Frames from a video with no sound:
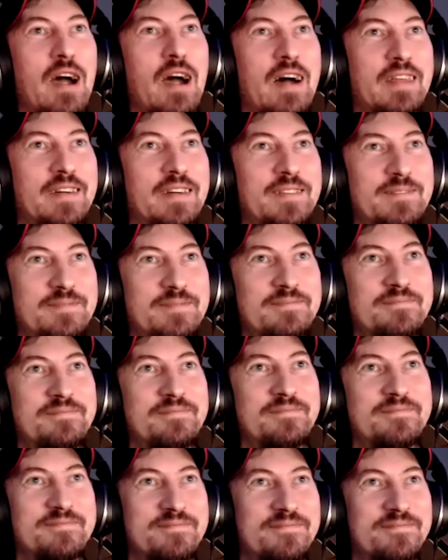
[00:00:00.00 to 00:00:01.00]
You get me
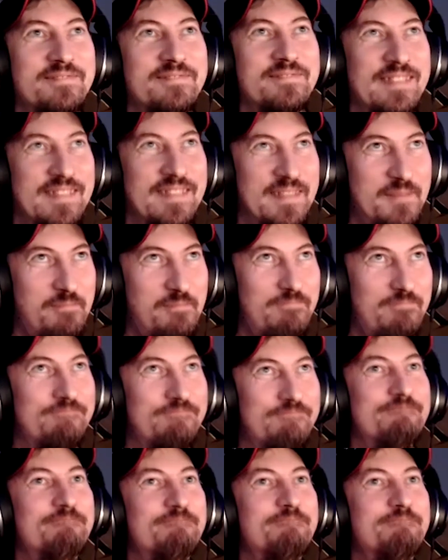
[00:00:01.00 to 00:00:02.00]
closer to God.
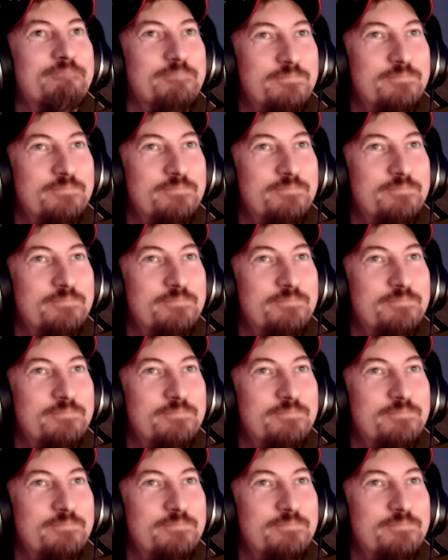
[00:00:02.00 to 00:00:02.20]
All right,